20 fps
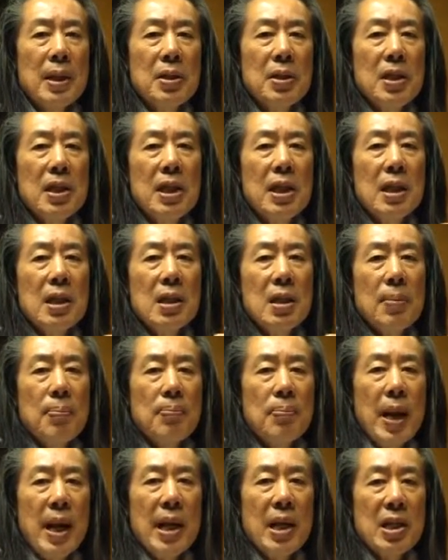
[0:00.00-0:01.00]
But the
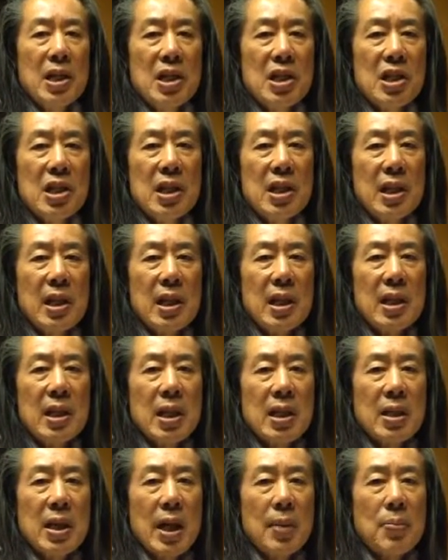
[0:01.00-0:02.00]
debates in
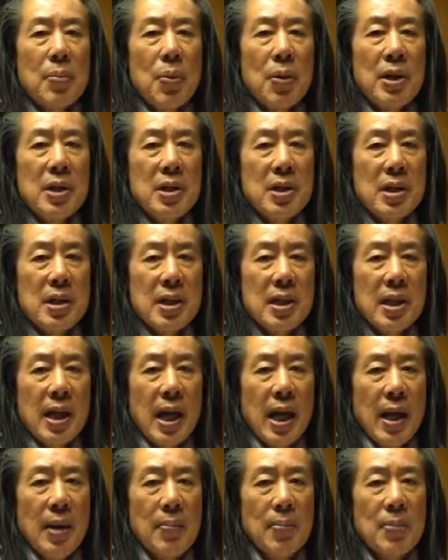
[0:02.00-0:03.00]
England at that point in
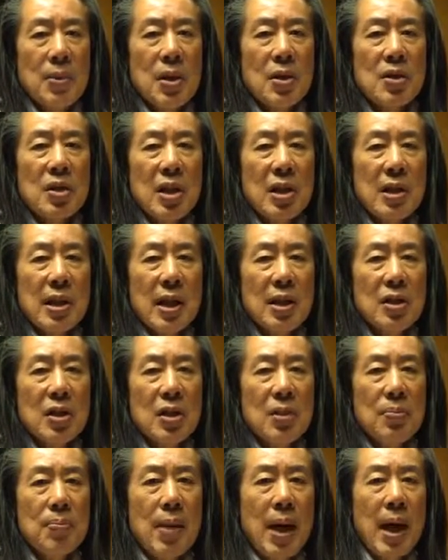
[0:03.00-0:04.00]
time, those
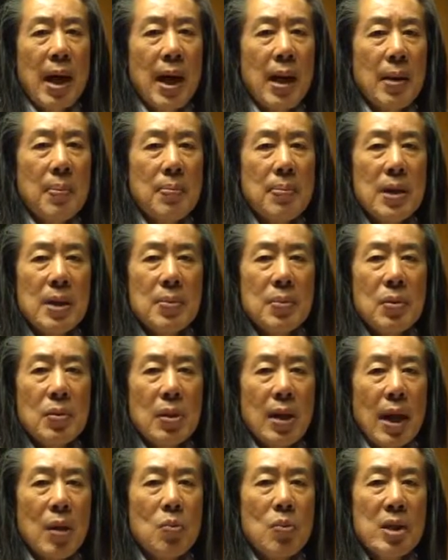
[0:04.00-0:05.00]
conducted by
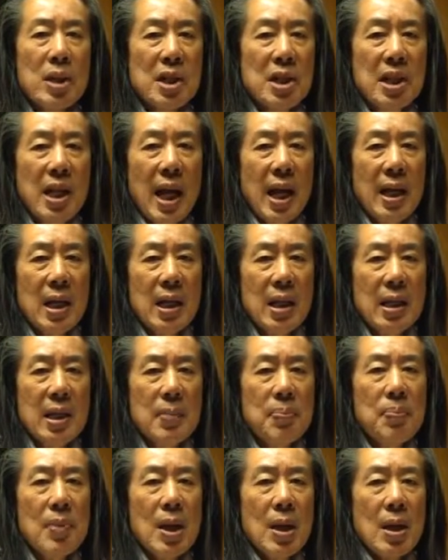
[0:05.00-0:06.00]
people like
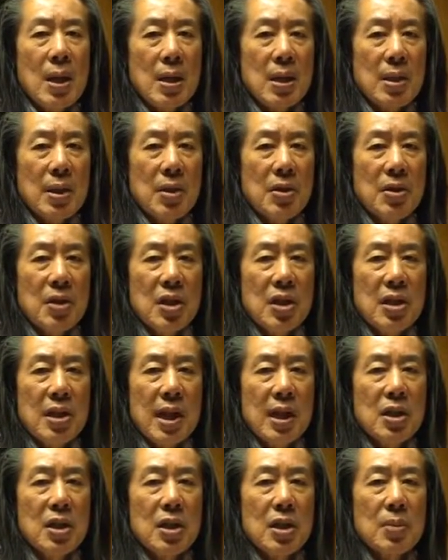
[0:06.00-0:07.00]
Winstanley, those
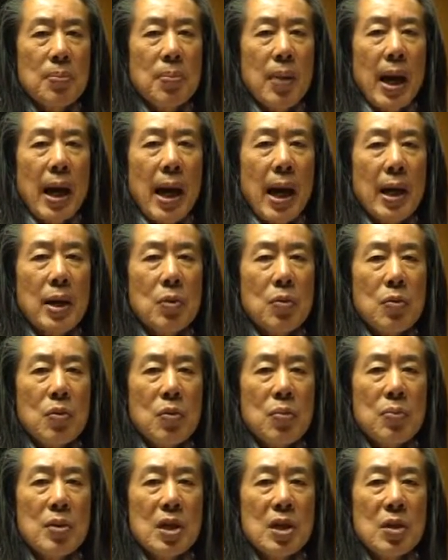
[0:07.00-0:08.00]
conducted by
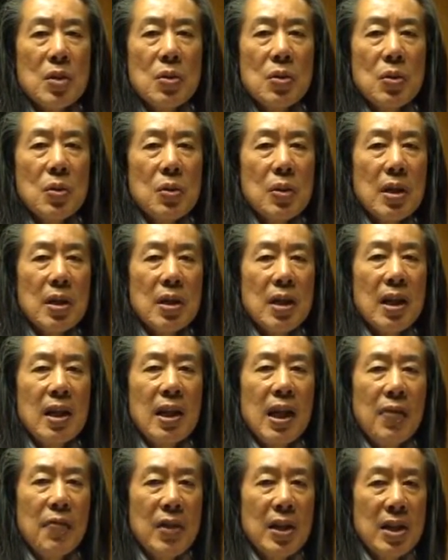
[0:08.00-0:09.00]
groups called the
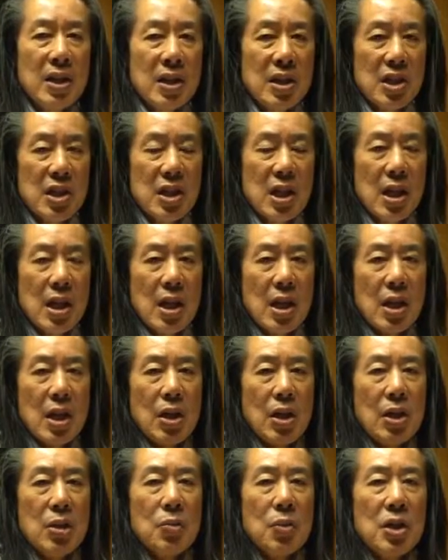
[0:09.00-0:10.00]
Levellers,
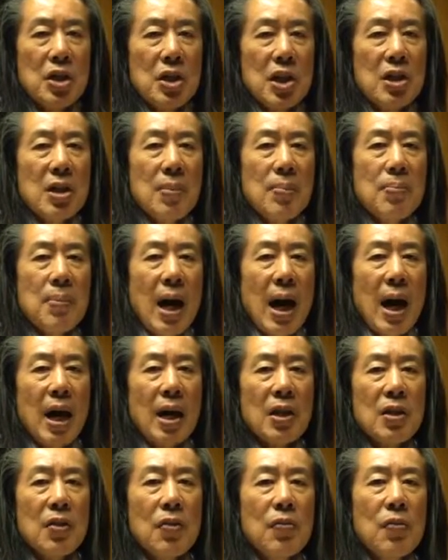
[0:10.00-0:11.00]
in which a
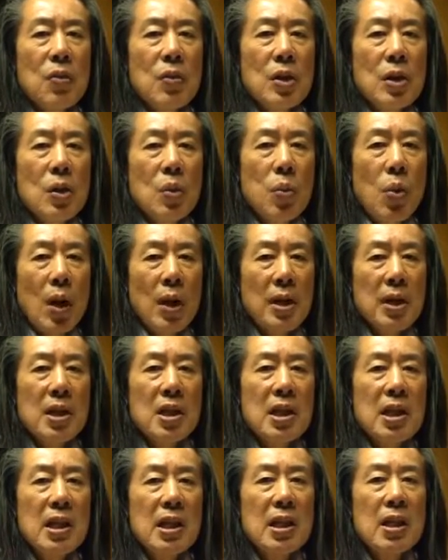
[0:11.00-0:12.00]
demand for
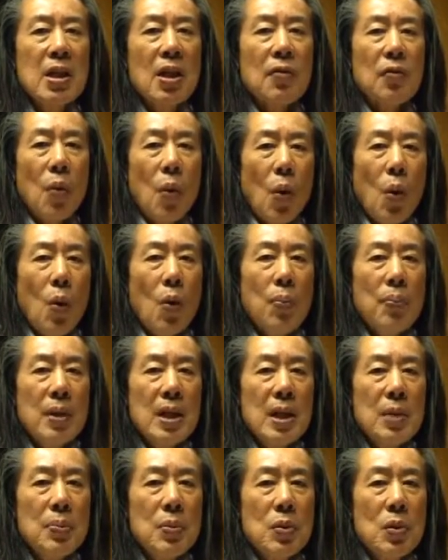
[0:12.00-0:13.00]
equality of all
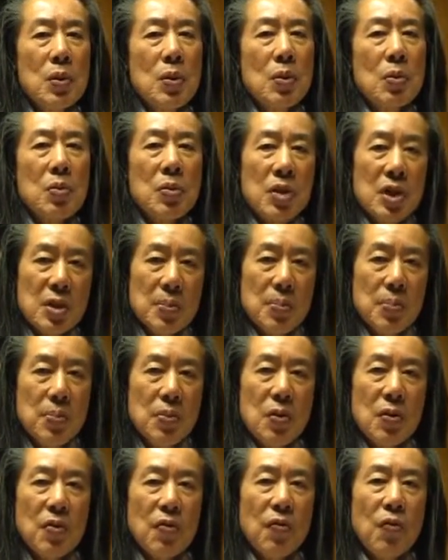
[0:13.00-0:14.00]
people was
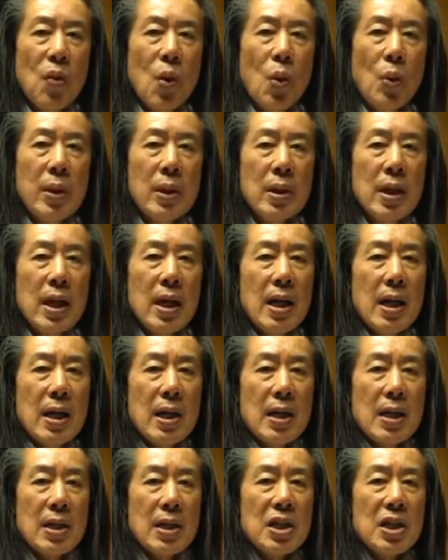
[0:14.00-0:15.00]
put forward,
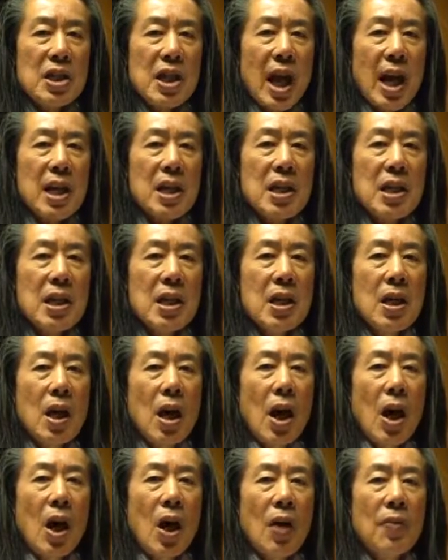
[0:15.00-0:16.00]
this idea
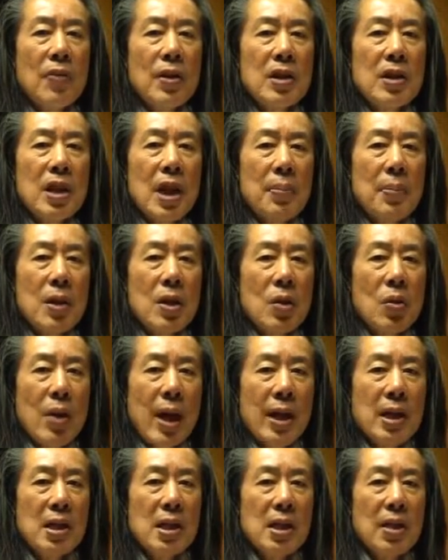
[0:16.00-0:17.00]
of a
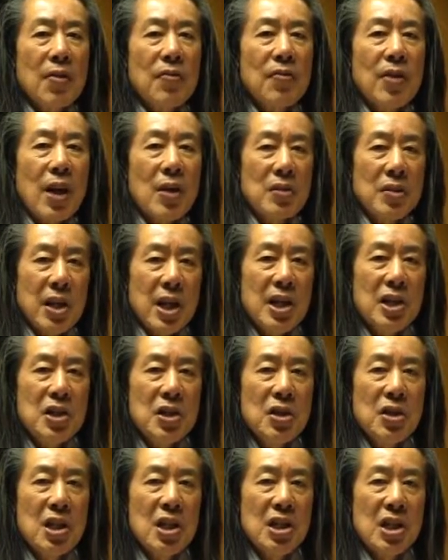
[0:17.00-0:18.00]
democratic
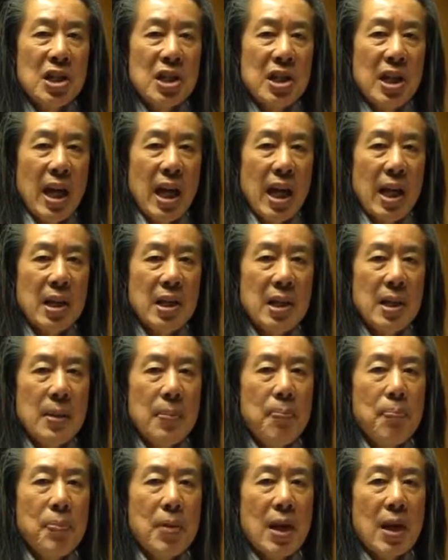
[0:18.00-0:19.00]
foundation to
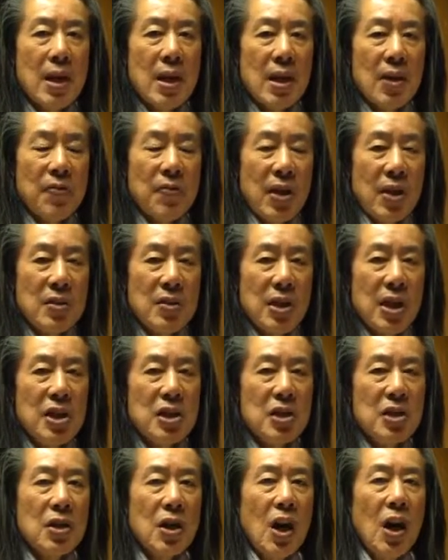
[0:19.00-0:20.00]
society, a
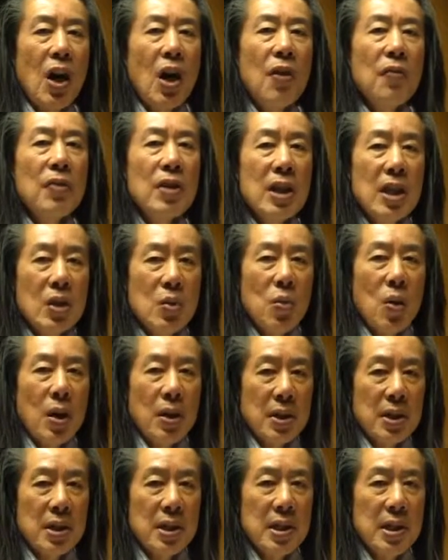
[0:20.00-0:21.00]
foundation of
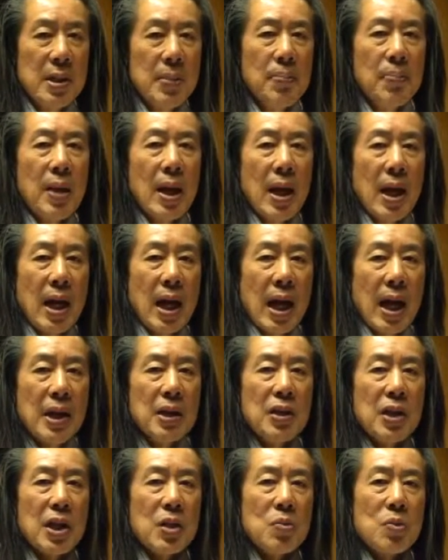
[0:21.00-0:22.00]
equality,
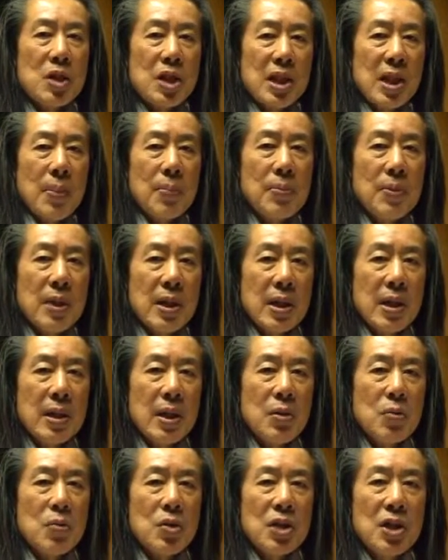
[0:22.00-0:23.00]
I think was
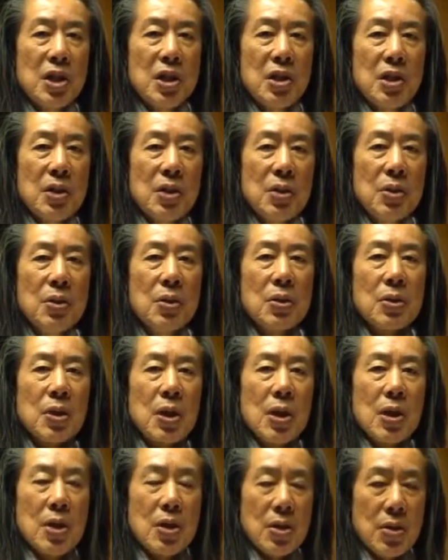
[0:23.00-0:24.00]
something that was in
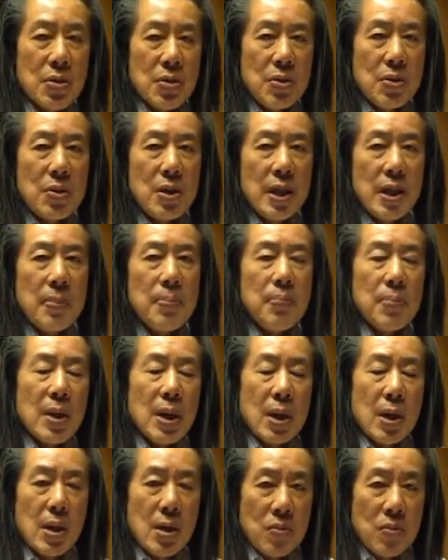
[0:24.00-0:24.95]
thought truly